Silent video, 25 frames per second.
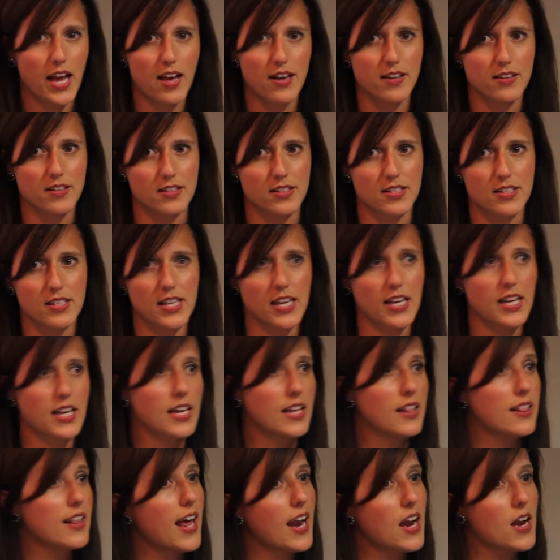else,
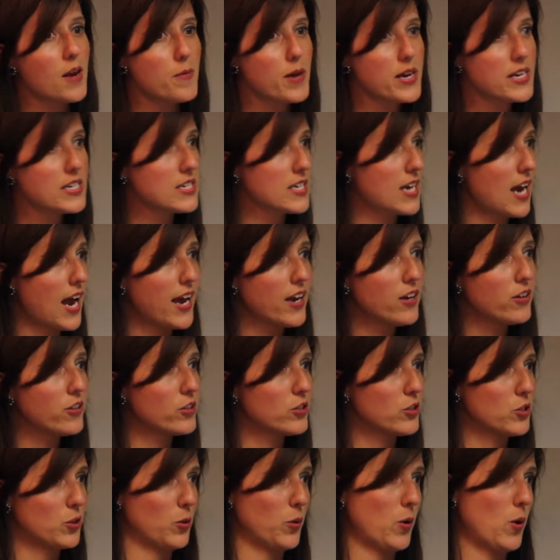thinking that I'm
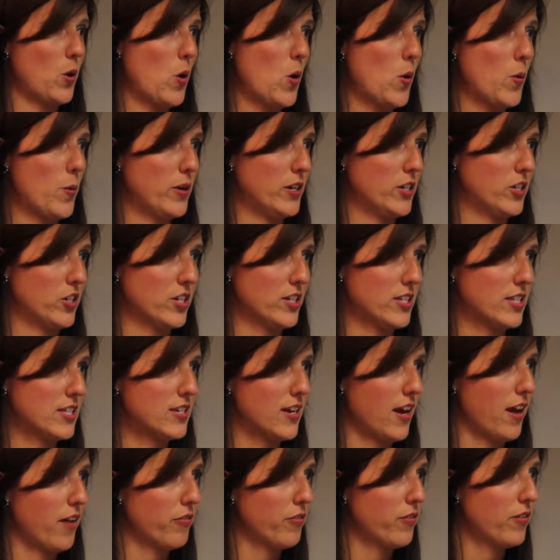entitled to a whole bunch of
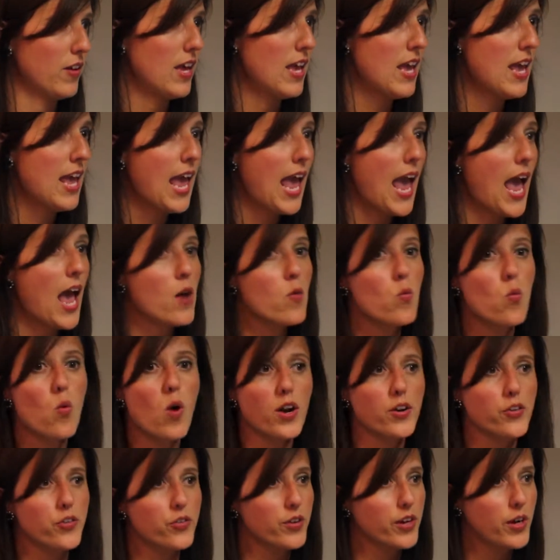stuff and
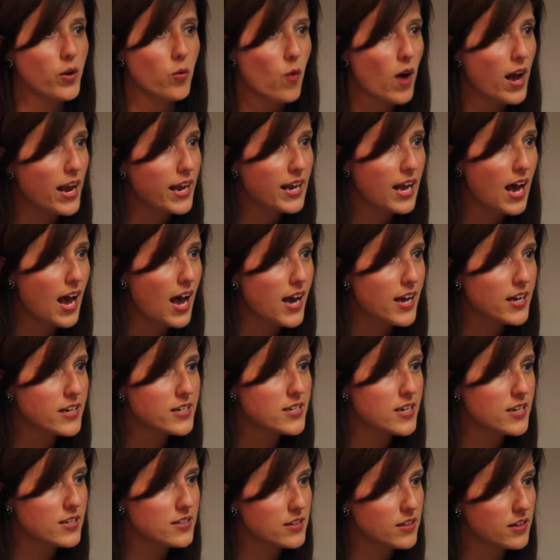wondering why God
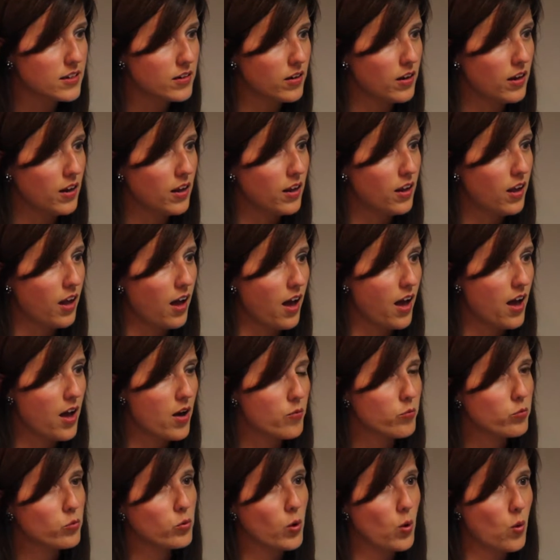doesn't
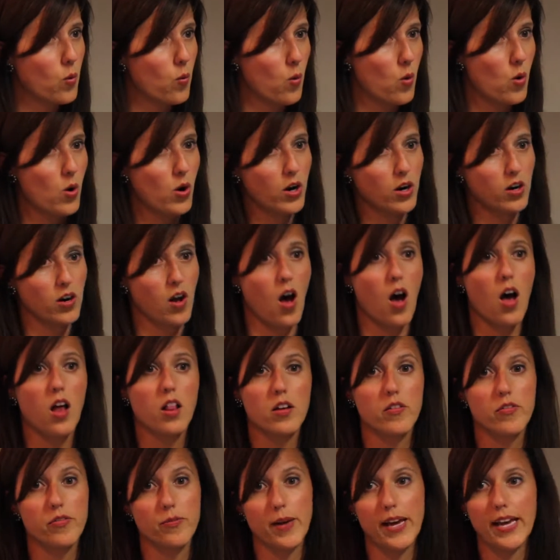reward all
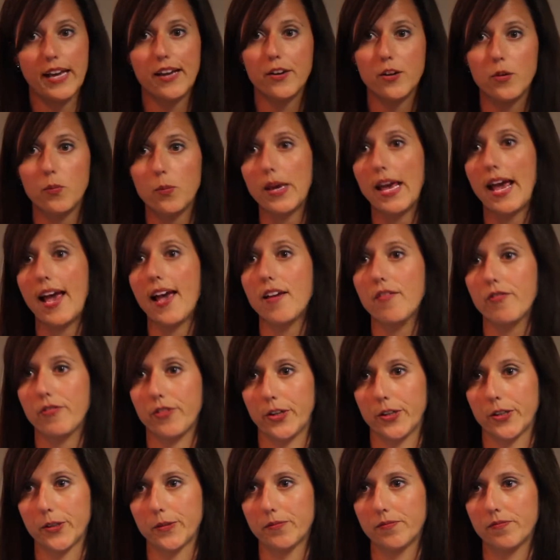of my good
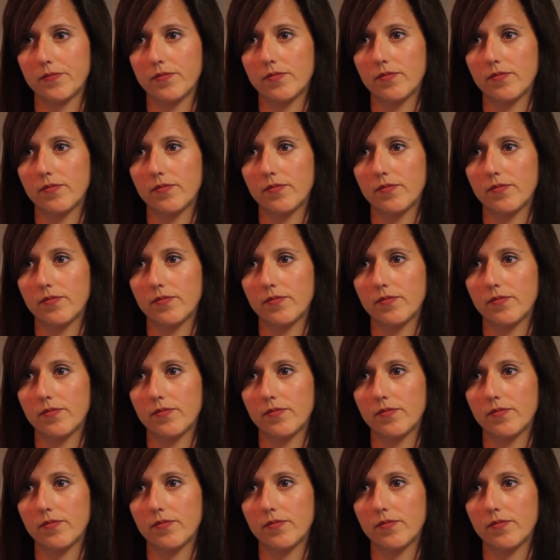behavior.